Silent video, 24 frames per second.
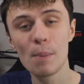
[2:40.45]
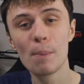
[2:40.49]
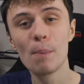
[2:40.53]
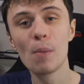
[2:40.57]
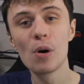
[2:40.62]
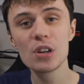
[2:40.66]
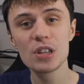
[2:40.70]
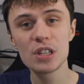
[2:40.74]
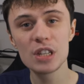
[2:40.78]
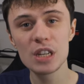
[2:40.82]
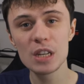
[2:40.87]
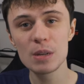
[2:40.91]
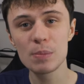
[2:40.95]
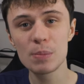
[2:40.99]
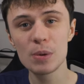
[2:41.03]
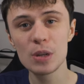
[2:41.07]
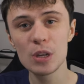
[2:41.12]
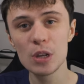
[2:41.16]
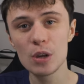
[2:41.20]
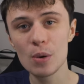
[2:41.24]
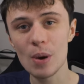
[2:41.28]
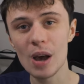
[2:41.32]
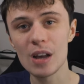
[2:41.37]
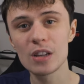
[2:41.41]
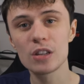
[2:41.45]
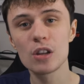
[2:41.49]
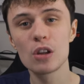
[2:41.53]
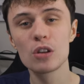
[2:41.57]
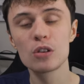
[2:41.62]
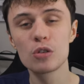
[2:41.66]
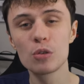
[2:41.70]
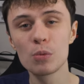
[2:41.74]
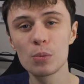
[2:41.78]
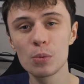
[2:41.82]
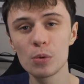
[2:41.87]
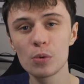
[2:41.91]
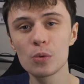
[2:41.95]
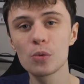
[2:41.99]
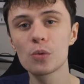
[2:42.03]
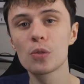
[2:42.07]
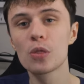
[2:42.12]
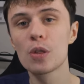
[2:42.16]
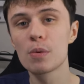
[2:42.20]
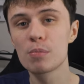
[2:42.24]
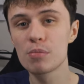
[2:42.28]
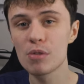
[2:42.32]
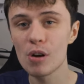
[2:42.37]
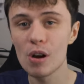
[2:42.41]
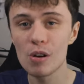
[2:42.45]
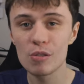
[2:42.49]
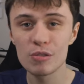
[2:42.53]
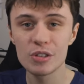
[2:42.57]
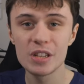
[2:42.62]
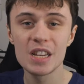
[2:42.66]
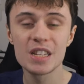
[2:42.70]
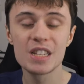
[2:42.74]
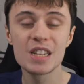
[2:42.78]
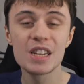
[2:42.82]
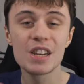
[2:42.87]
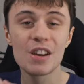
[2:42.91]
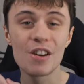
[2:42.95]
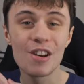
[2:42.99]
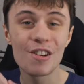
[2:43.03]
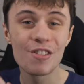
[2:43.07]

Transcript: My CPU has double the processing